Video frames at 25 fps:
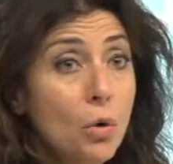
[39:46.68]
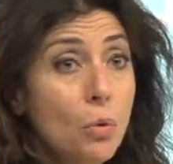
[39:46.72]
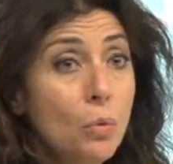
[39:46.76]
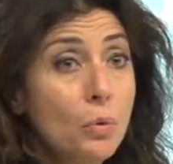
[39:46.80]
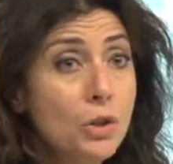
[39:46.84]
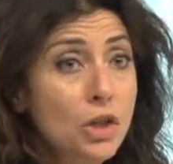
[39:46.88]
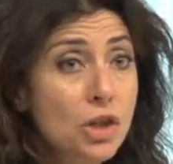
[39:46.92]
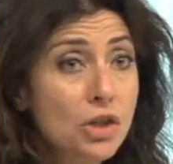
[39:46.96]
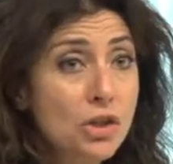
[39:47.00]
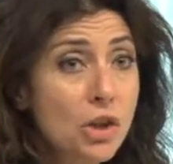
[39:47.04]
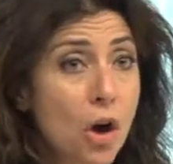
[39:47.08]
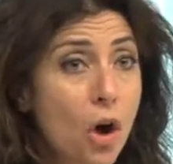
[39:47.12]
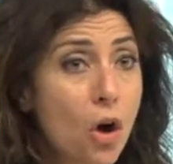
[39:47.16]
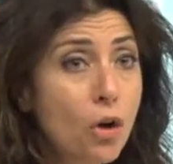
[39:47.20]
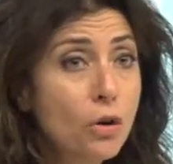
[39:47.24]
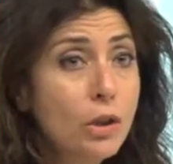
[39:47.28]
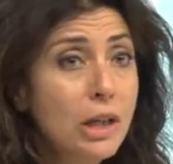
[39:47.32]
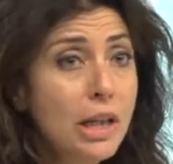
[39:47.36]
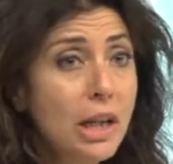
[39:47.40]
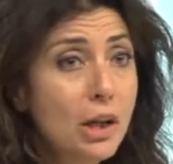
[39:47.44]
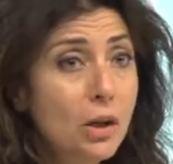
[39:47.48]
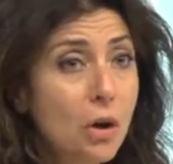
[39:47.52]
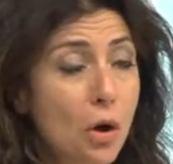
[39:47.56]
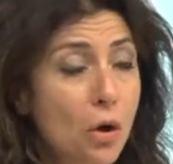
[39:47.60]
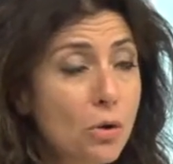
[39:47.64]
which is
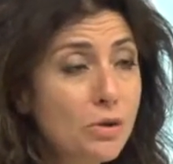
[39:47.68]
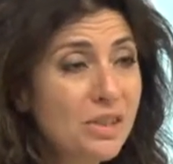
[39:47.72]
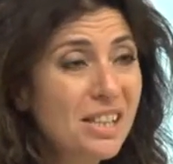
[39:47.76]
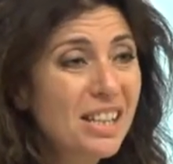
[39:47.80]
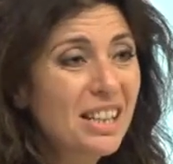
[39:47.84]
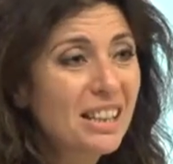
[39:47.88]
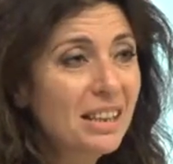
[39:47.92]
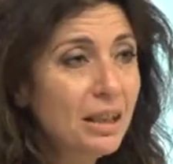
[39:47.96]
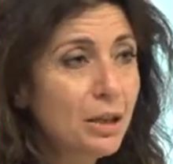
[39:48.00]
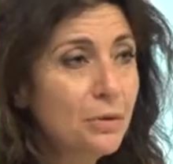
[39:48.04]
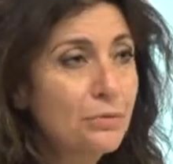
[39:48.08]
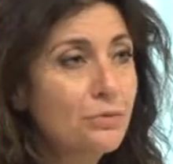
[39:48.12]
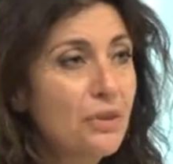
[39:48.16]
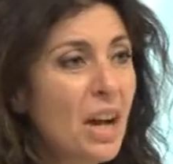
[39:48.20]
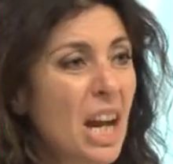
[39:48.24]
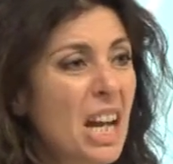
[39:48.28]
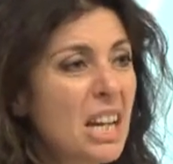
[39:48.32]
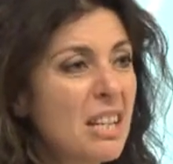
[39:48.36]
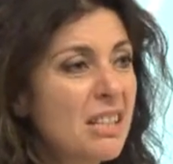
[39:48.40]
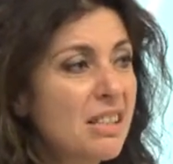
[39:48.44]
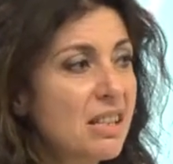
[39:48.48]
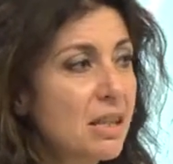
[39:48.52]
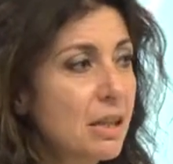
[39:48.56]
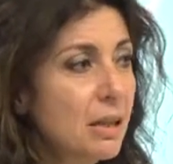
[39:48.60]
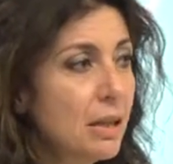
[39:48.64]
only causing
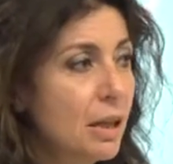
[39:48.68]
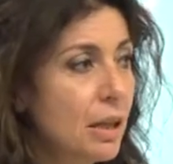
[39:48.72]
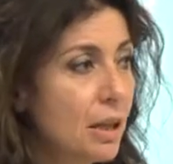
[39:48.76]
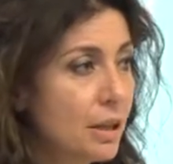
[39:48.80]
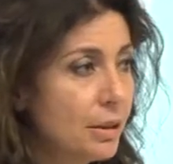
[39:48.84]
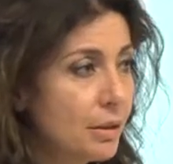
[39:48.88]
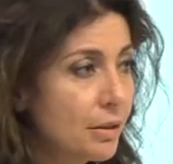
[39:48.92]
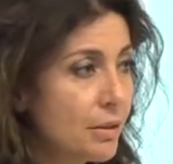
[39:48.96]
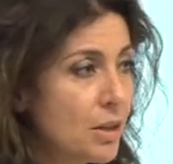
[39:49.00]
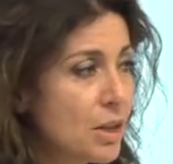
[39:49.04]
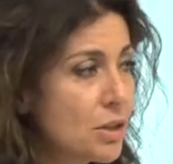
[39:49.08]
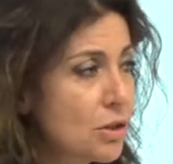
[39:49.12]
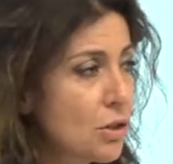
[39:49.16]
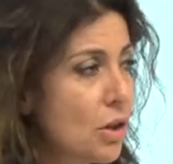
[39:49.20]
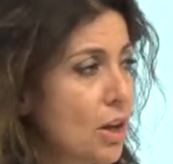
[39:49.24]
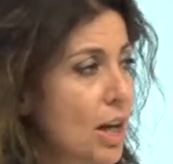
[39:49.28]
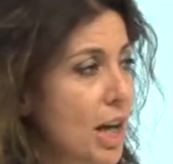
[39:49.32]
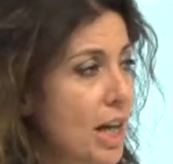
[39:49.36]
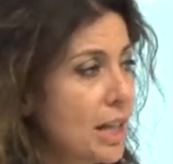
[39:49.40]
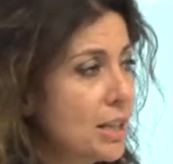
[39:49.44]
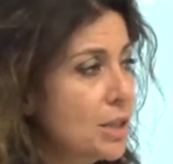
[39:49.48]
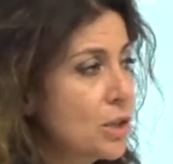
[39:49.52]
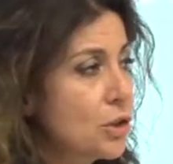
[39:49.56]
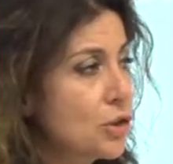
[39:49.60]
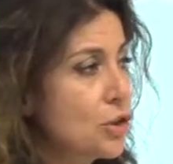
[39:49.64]
dephasing. There is no
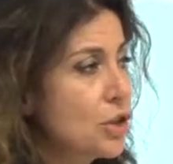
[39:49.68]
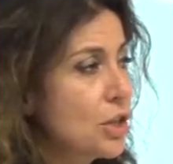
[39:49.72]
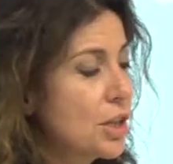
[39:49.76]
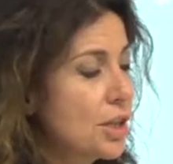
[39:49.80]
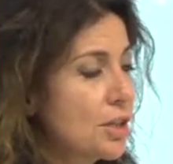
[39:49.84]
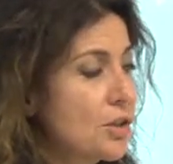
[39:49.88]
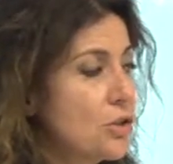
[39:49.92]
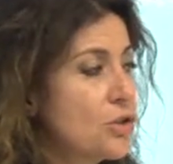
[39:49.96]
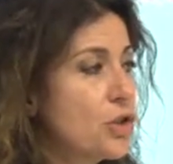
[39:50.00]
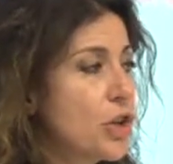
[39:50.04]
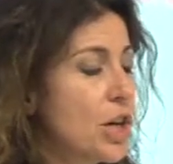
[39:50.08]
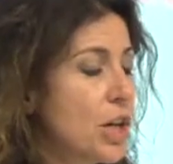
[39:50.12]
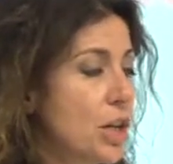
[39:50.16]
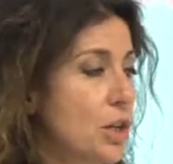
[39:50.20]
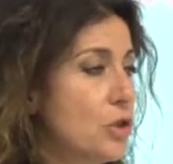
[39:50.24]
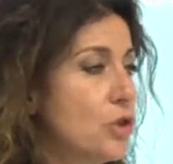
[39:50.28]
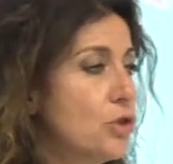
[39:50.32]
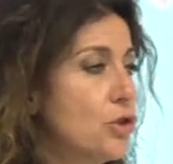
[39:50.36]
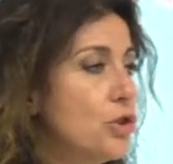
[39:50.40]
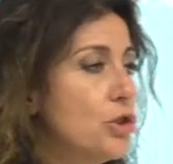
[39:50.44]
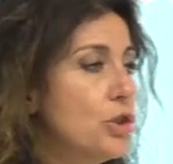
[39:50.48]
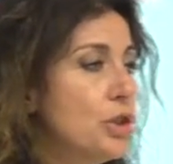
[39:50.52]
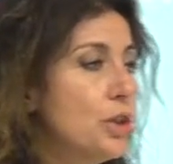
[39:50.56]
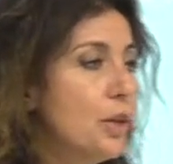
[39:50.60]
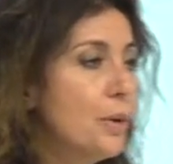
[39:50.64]
energy
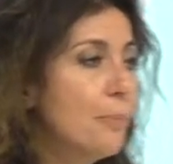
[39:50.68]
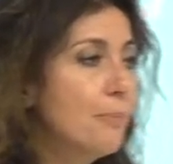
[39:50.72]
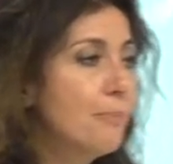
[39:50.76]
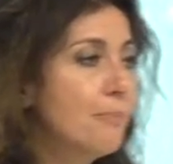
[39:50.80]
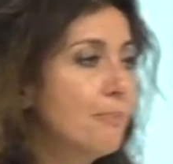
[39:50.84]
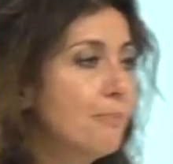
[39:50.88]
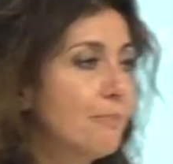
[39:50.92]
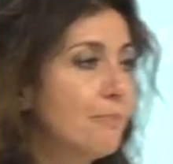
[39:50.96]
exchange here.